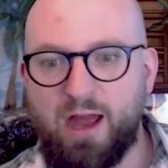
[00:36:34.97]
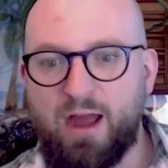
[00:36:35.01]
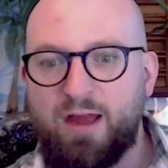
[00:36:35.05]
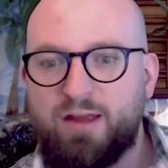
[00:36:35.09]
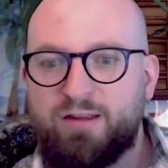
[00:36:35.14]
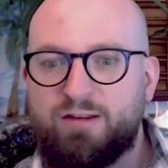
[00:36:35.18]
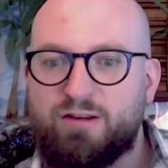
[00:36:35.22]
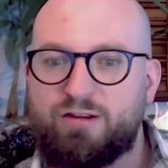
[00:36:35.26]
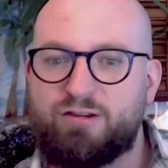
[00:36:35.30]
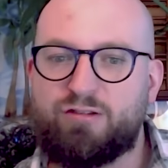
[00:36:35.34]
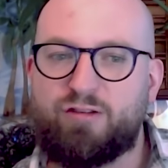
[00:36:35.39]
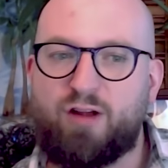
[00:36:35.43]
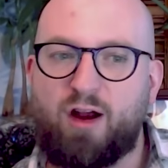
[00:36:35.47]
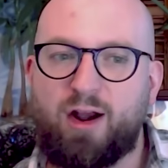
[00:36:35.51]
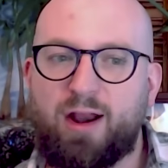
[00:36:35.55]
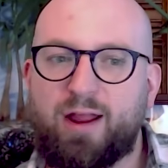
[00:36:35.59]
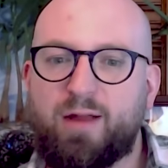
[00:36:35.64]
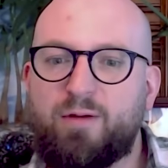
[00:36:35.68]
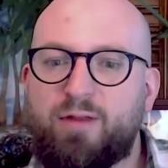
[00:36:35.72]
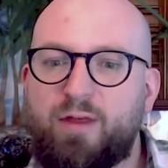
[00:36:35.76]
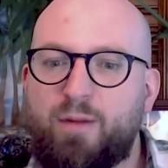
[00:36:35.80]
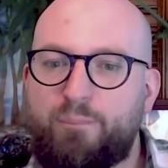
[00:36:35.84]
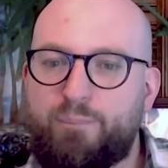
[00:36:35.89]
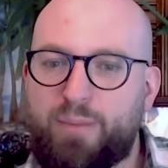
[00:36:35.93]
So starting
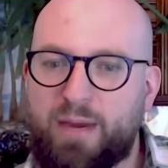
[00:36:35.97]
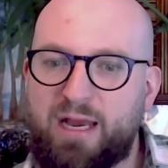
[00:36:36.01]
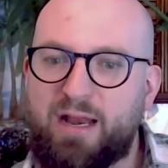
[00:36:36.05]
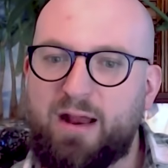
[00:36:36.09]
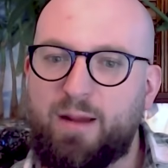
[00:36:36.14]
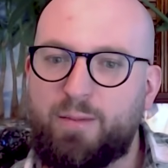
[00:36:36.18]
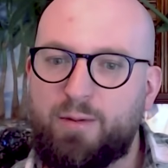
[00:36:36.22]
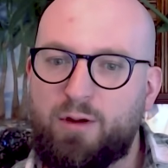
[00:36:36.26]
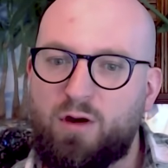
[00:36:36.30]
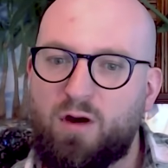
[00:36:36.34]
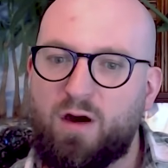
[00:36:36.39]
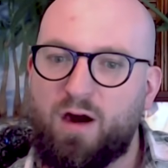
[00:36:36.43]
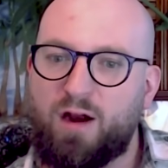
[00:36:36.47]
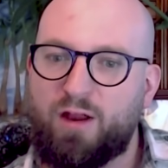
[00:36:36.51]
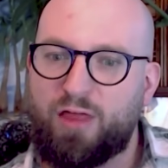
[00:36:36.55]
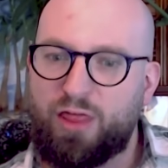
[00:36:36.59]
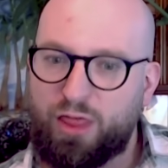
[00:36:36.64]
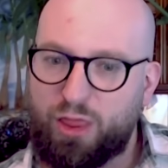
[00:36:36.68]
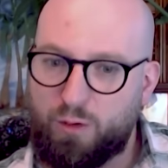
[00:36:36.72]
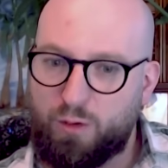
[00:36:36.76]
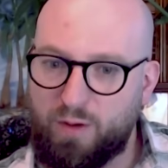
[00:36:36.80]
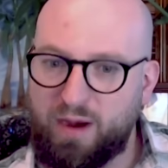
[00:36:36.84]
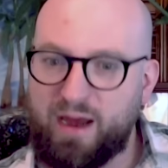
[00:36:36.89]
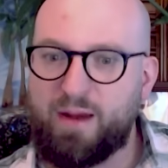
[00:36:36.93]
with the
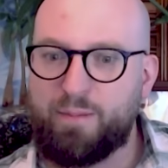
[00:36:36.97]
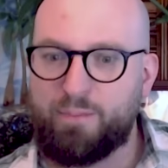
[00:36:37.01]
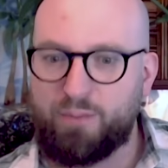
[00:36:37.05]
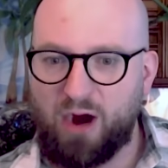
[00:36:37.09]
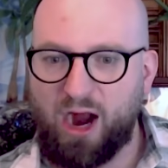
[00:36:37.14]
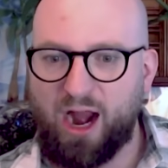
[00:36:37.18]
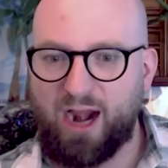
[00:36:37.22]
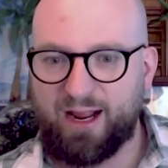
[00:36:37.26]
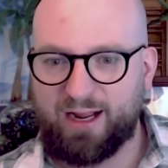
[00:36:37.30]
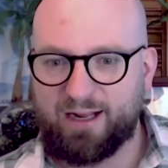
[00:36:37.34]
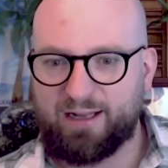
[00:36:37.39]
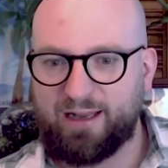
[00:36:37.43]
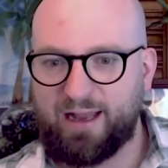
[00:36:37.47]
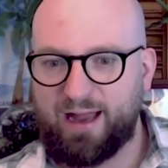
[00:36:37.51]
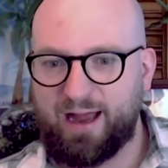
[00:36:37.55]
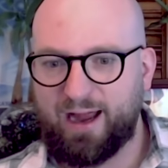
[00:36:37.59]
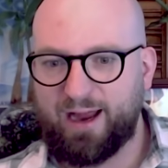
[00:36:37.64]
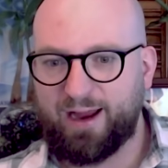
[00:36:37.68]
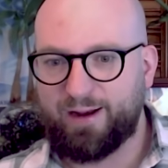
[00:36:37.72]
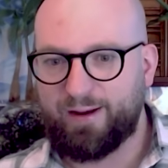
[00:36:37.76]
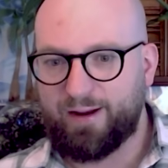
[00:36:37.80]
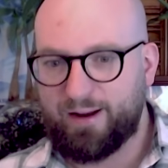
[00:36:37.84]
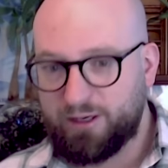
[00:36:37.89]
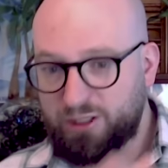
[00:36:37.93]
BWR3 product
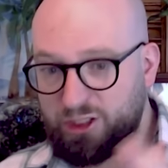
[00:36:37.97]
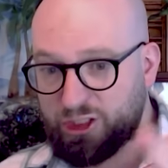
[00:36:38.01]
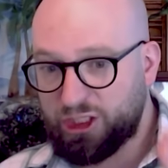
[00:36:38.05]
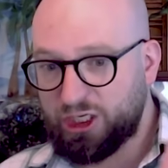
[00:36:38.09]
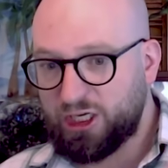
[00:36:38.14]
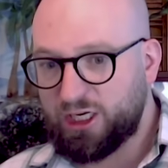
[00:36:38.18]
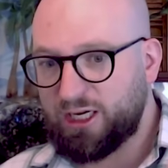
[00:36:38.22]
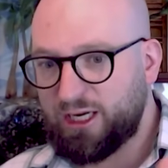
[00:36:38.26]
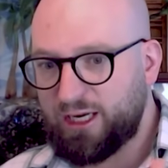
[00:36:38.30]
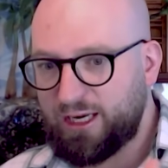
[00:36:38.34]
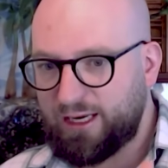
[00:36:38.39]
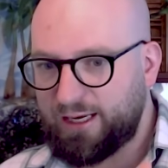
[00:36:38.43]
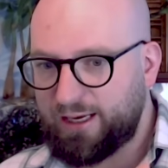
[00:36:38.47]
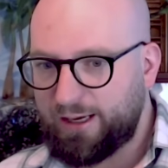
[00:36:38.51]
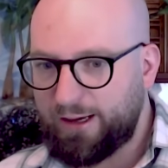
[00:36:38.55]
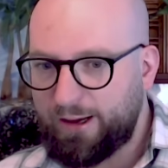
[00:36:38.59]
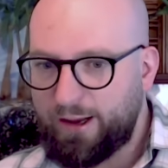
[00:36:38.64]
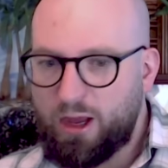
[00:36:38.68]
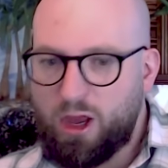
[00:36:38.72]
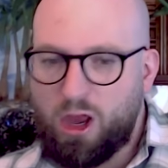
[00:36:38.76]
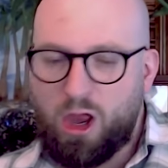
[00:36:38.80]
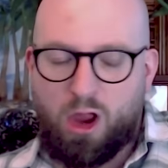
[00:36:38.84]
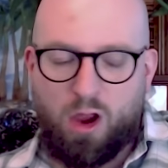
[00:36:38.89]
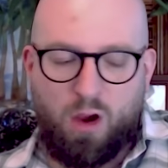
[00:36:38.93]
line in GE,
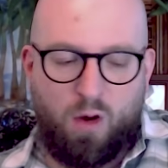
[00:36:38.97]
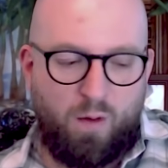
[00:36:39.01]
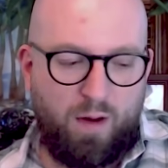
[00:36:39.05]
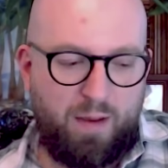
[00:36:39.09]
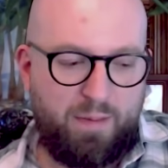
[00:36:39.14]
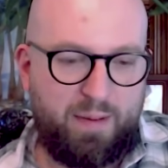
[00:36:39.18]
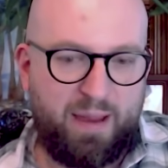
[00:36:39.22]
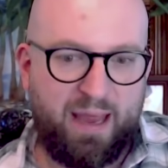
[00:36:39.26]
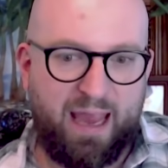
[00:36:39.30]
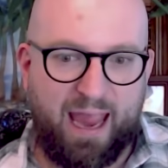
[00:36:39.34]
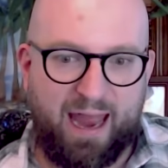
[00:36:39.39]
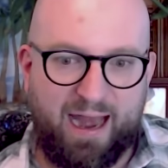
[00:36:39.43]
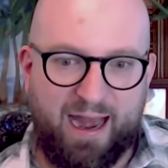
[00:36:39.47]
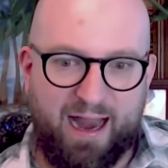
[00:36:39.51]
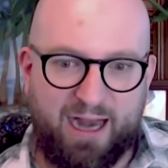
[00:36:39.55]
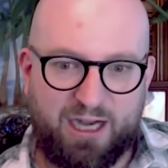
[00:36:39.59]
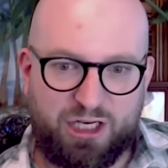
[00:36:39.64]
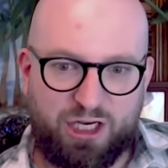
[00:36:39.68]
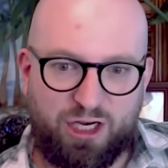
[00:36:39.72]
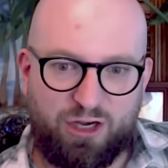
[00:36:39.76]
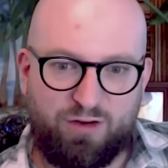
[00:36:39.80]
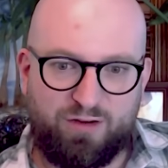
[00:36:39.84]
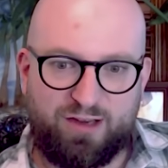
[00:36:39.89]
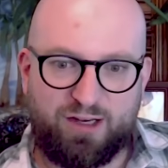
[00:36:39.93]
we began
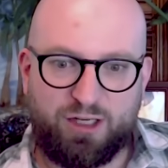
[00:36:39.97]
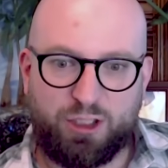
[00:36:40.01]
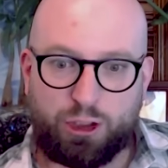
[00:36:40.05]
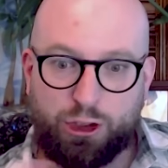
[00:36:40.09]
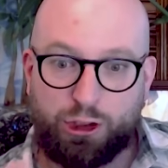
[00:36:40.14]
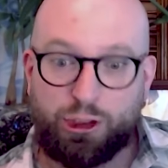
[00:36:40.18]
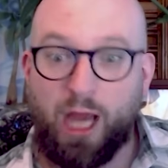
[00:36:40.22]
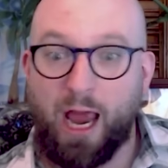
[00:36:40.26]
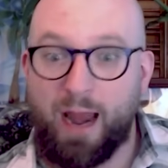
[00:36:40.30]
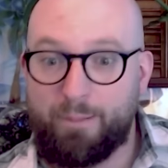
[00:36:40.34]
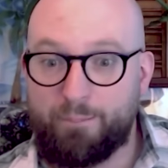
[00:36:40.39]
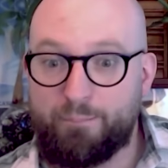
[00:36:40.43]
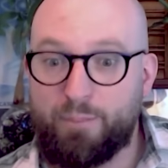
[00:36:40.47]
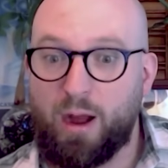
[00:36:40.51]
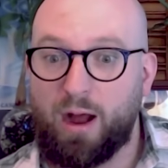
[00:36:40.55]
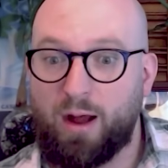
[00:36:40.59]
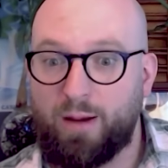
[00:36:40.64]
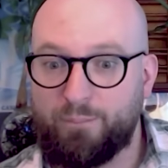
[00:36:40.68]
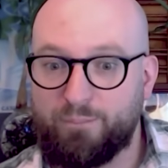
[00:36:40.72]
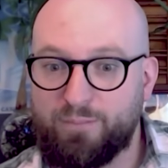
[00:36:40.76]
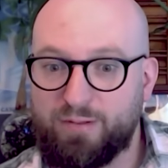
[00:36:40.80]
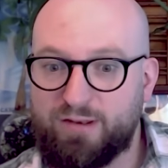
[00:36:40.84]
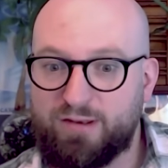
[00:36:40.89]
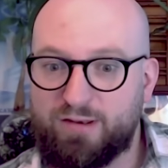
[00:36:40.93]
actually using jet
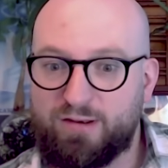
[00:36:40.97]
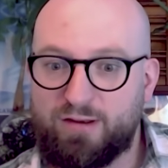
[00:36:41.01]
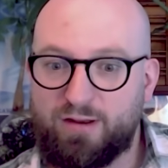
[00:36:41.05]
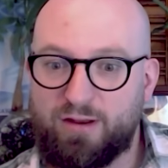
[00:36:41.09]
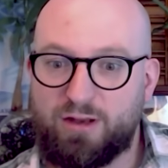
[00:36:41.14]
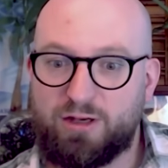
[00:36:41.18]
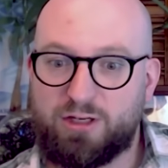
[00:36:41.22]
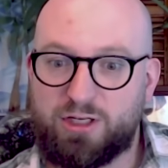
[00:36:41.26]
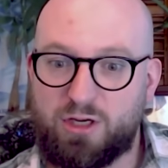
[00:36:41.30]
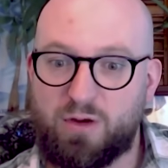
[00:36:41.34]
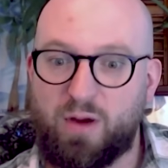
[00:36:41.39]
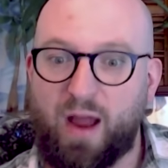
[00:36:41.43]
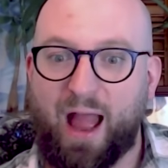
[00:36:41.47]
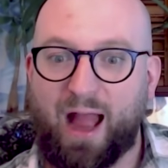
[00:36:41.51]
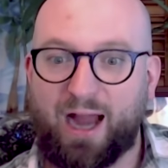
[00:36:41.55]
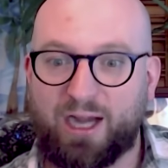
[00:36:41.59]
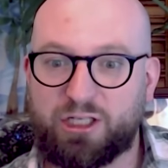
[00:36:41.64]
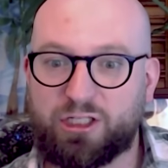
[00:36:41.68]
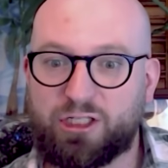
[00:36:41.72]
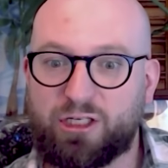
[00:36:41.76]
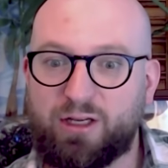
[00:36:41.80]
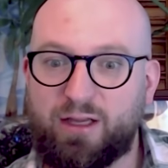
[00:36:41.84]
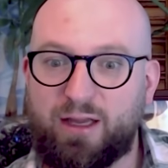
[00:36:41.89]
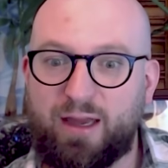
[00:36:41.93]
pumps to
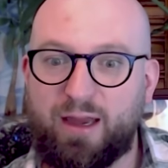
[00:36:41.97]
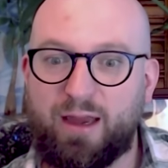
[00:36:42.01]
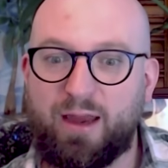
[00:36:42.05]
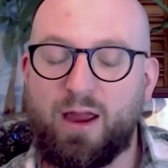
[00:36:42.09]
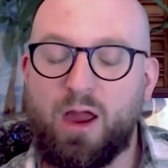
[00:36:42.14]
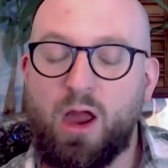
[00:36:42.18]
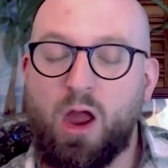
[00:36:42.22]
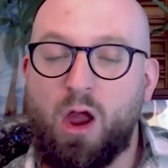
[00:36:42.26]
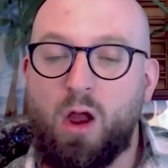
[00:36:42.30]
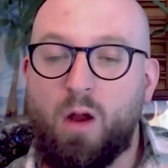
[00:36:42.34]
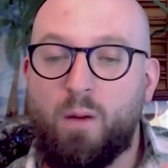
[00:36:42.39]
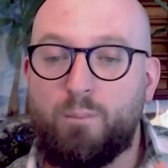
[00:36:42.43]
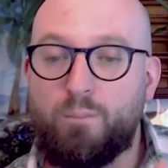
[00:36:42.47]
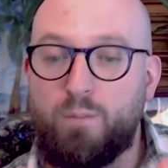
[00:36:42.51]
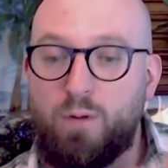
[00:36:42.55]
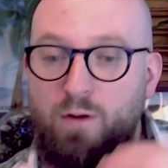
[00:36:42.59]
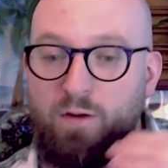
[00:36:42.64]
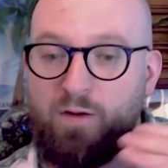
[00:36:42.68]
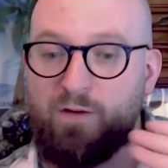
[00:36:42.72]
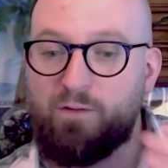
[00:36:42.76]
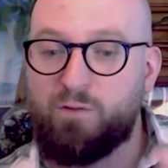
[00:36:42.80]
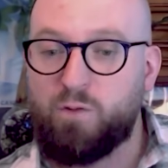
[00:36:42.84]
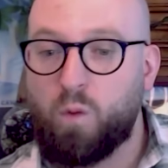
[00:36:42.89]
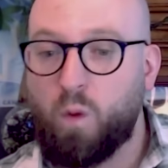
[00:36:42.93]
actually
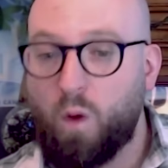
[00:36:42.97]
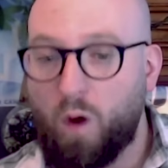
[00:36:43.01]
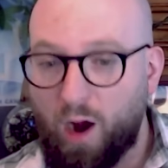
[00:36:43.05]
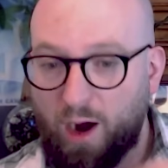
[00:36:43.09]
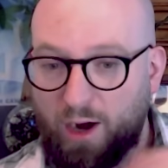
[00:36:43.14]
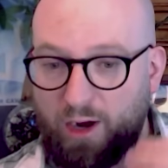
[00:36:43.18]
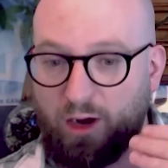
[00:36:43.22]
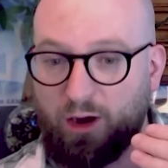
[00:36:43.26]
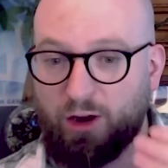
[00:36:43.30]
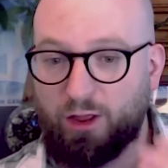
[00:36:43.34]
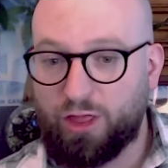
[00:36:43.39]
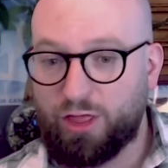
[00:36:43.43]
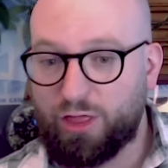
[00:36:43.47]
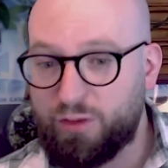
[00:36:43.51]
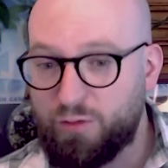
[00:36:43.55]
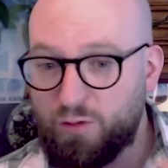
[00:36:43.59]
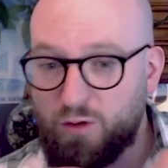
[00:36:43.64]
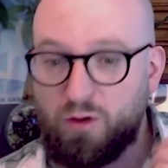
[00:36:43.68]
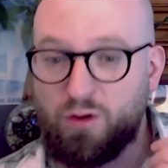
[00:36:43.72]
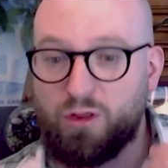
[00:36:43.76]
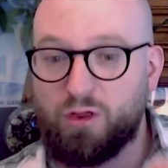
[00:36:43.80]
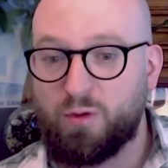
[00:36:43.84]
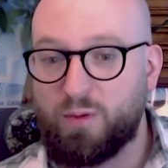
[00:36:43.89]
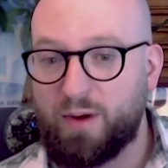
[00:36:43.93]
move water
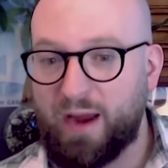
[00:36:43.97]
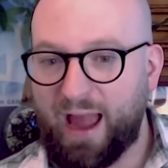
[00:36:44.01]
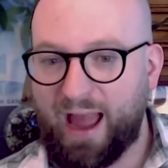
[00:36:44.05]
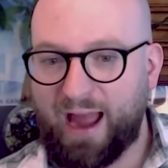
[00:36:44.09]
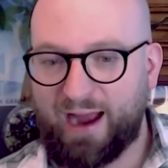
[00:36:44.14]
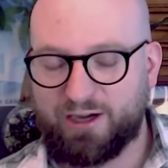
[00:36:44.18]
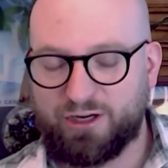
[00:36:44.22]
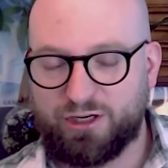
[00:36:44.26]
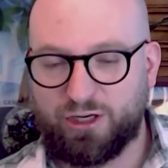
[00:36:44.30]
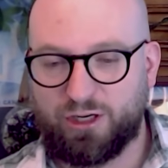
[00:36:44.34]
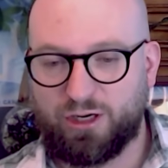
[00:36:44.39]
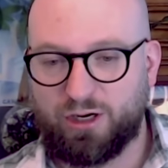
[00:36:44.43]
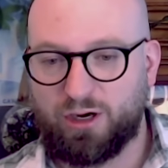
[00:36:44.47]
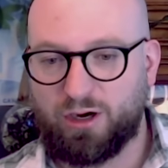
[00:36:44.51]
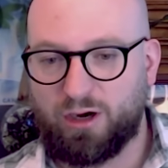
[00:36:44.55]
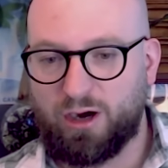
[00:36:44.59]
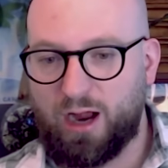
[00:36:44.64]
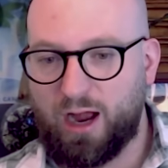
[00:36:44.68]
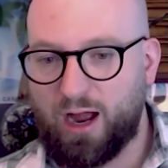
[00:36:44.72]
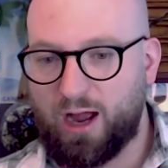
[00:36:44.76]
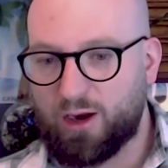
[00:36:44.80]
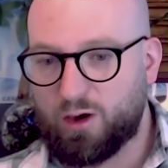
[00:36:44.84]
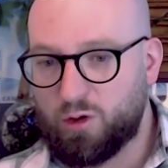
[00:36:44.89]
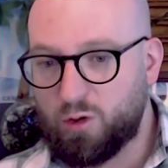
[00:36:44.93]
through the reactor
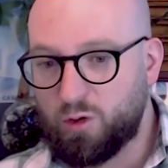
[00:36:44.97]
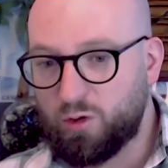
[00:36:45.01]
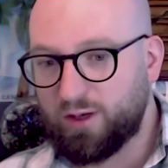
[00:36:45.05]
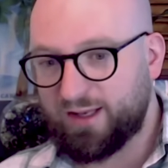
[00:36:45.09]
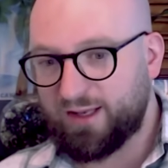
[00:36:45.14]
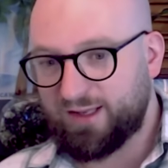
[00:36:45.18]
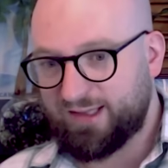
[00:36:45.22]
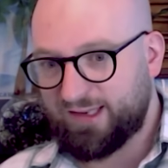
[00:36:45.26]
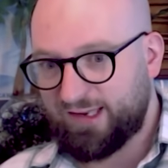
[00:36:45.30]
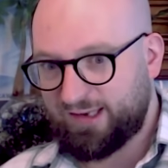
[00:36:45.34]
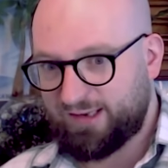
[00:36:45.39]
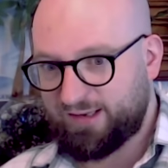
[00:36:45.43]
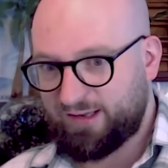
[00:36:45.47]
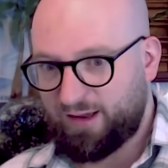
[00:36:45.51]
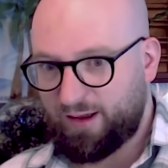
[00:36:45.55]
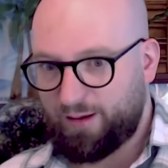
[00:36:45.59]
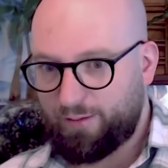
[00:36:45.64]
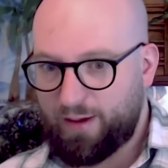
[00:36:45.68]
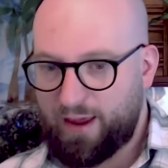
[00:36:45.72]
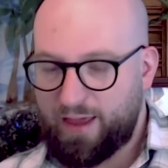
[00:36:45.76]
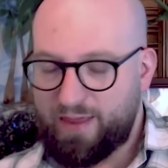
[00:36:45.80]
coolant system.